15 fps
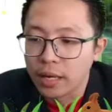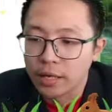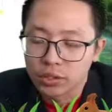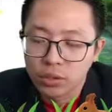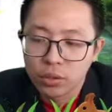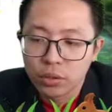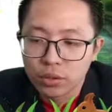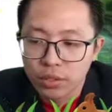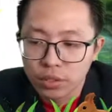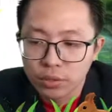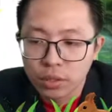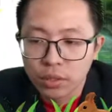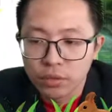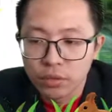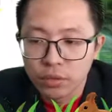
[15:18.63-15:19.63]
So this
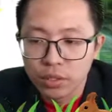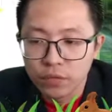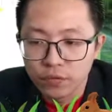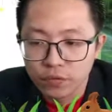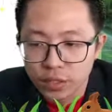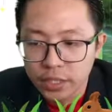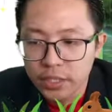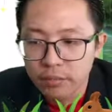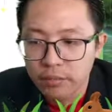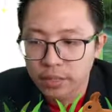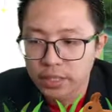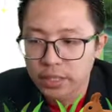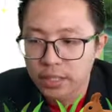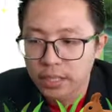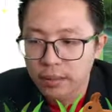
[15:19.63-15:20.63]
one also invert,
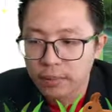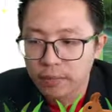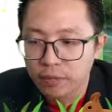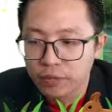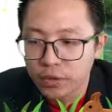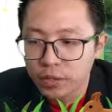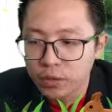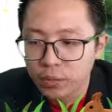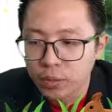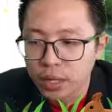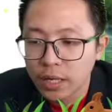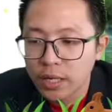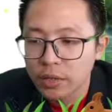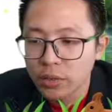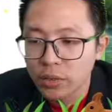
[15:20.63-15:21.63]
become
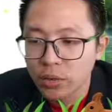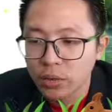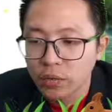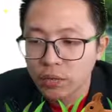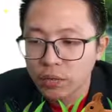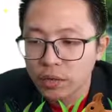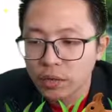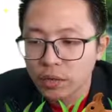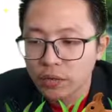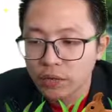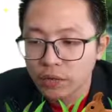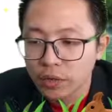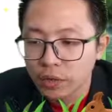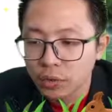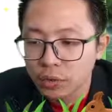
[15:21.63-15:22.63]
V1 over
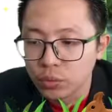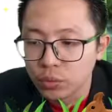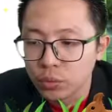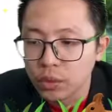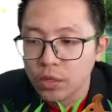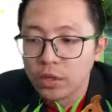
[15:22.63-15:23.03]
V2.